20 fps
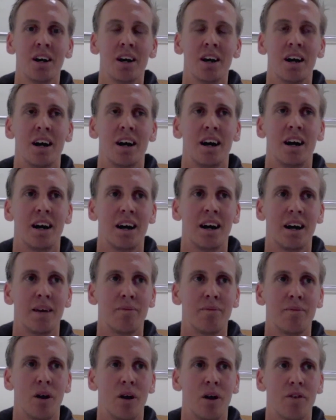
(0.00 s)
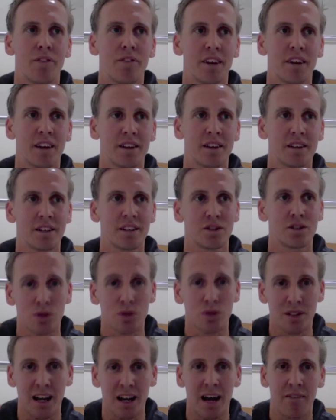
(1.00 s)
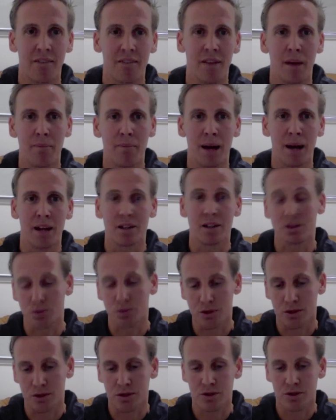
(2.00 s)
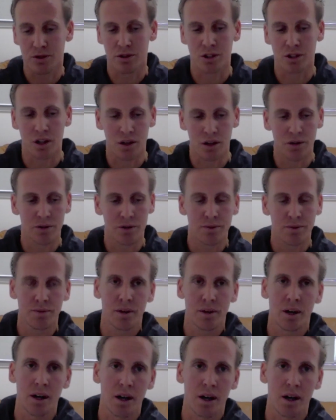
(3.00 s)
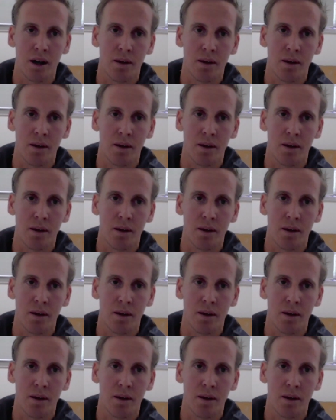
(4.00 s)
I think it's good to have that balance, which, you know,